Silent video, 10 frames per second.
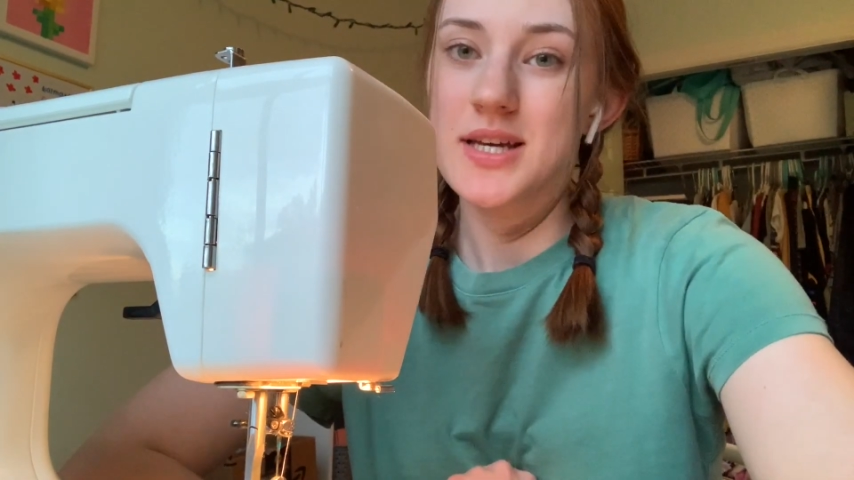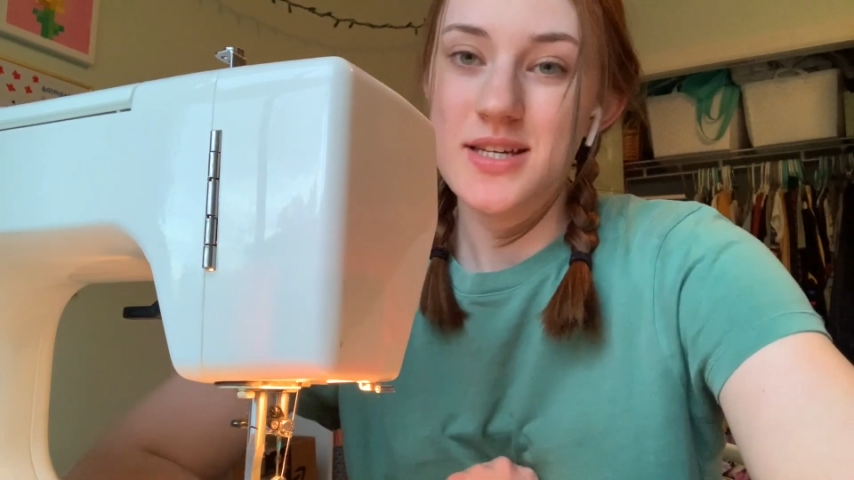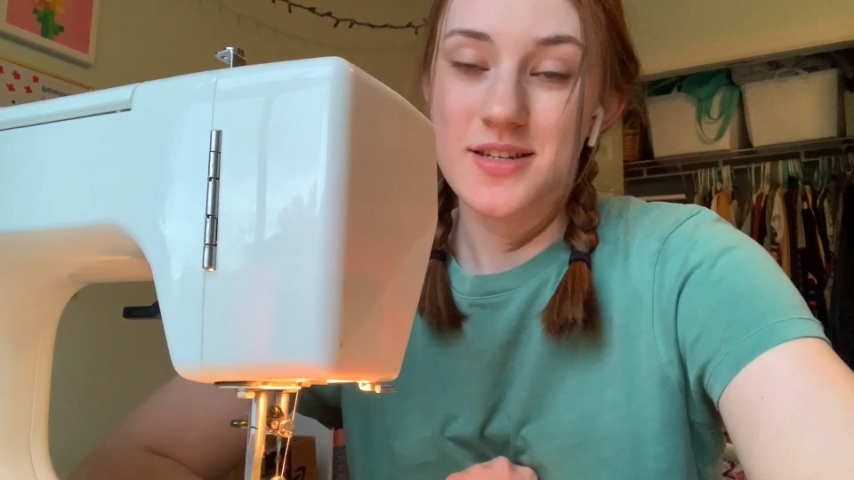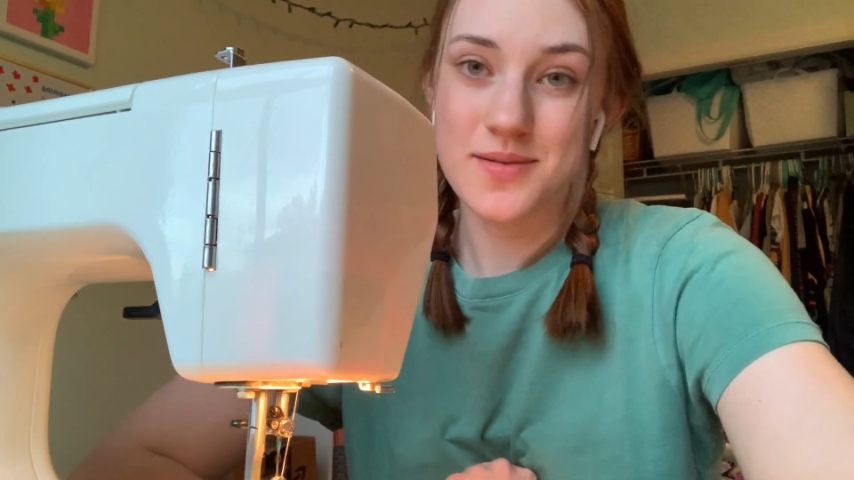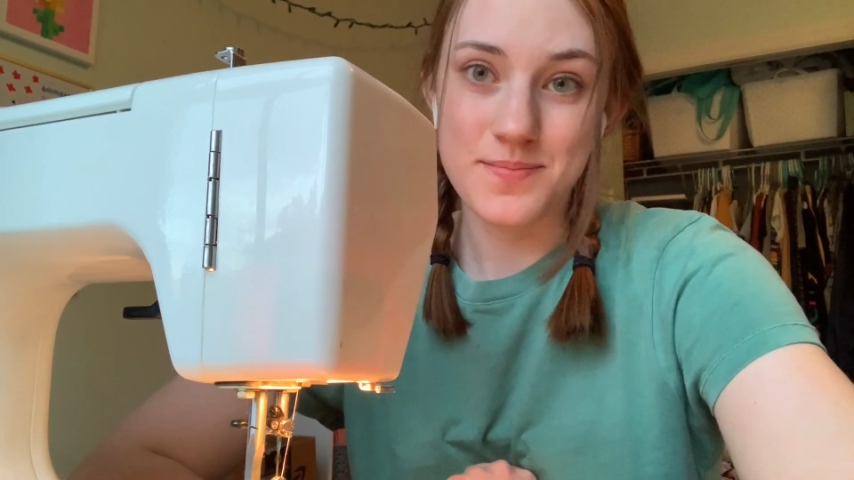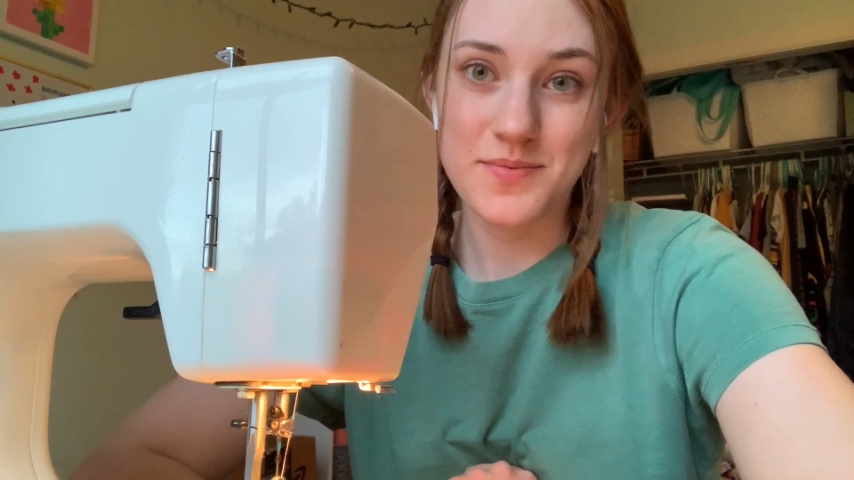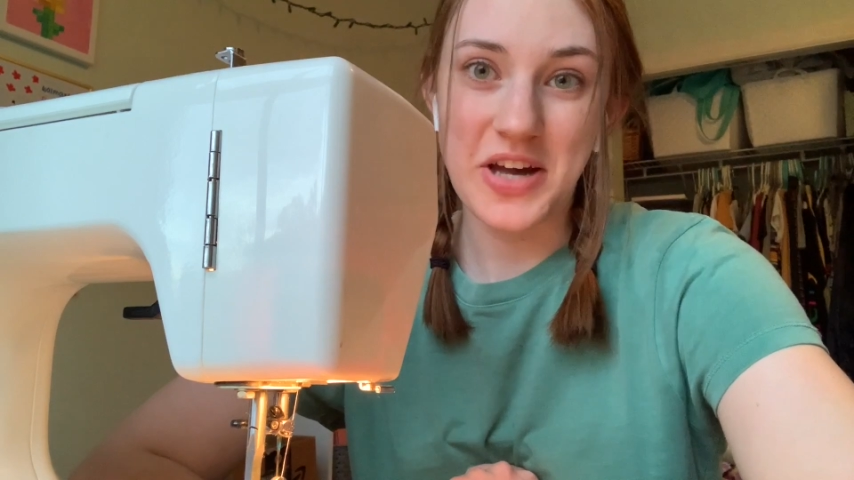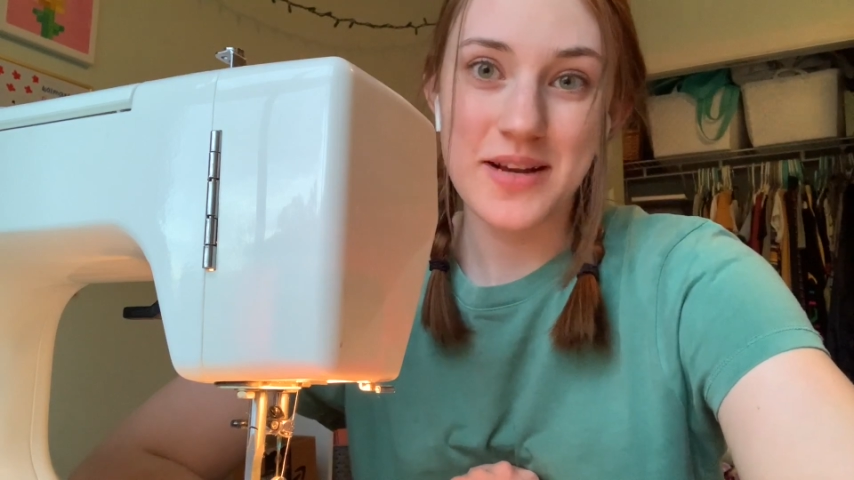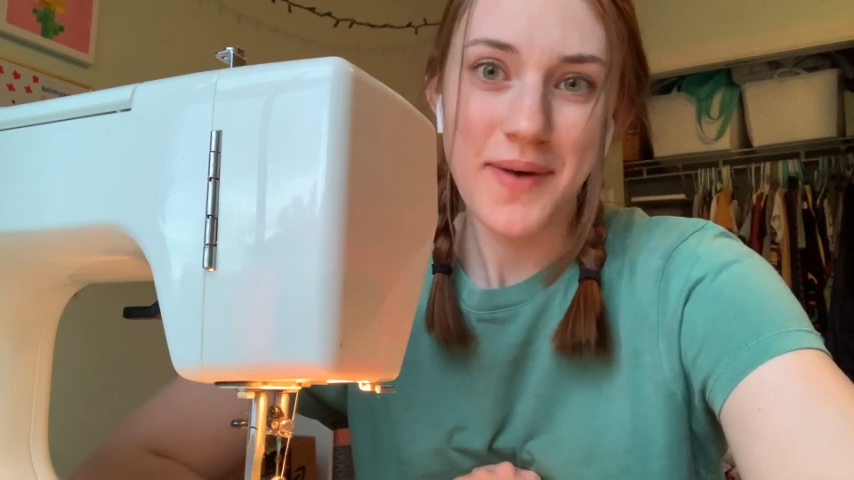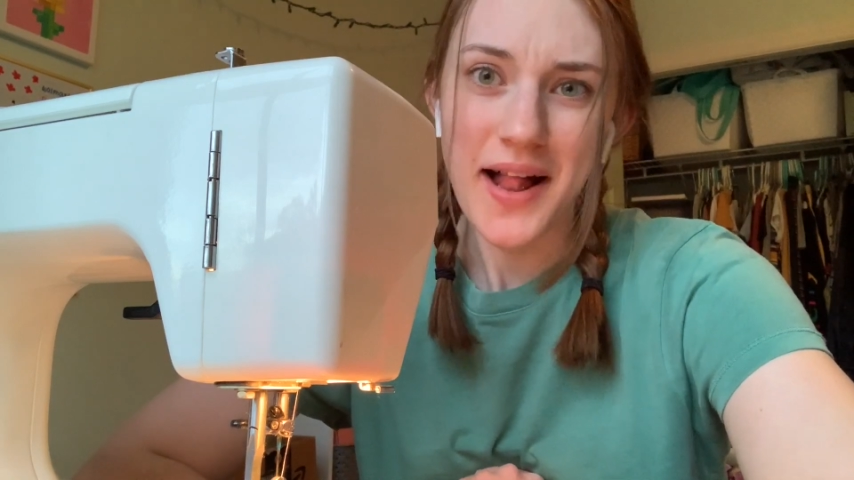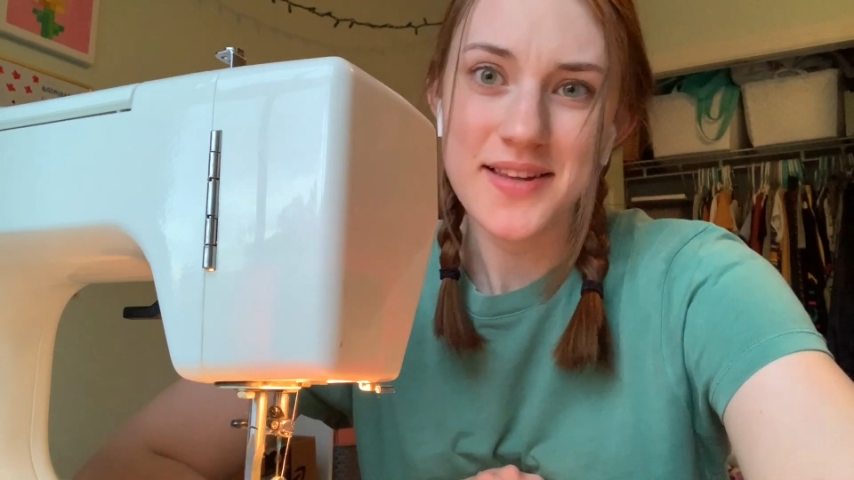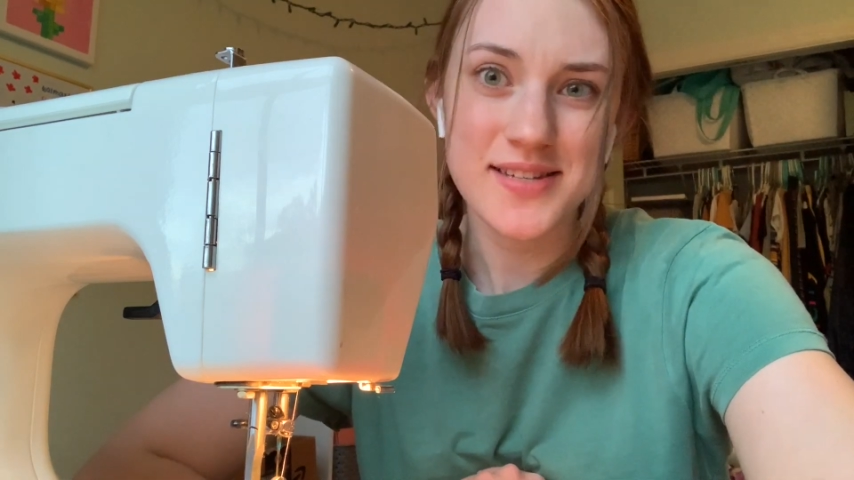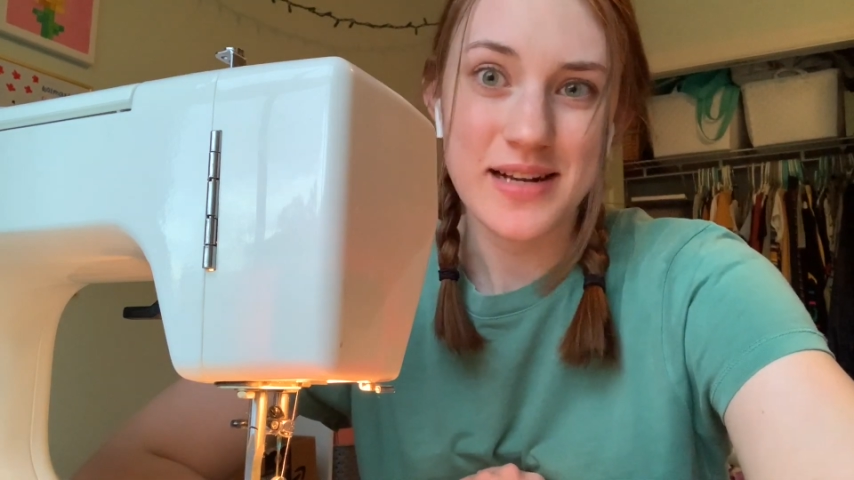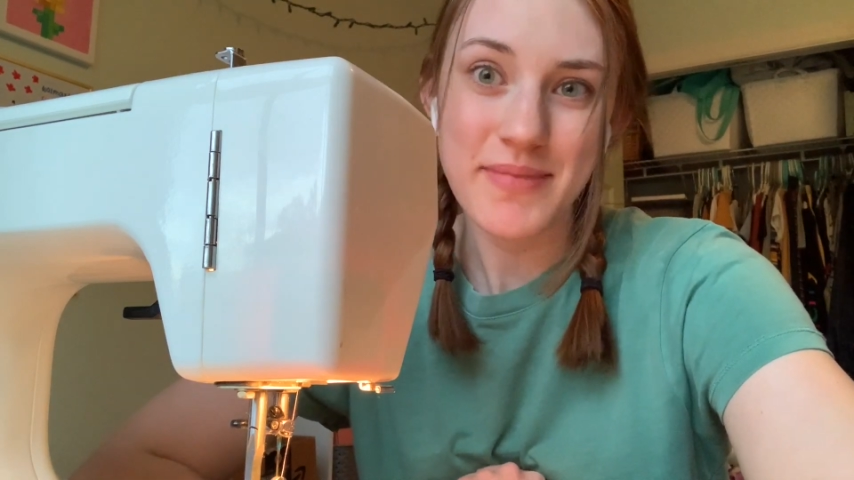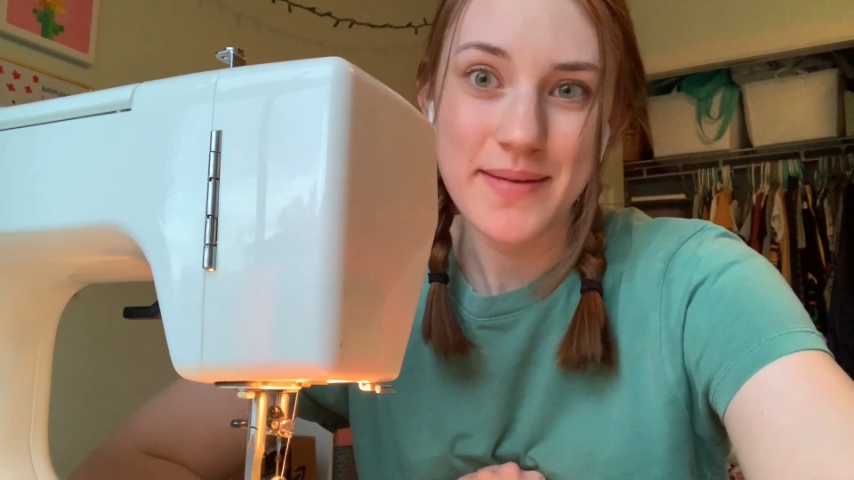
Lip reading: you're kind of balanced in my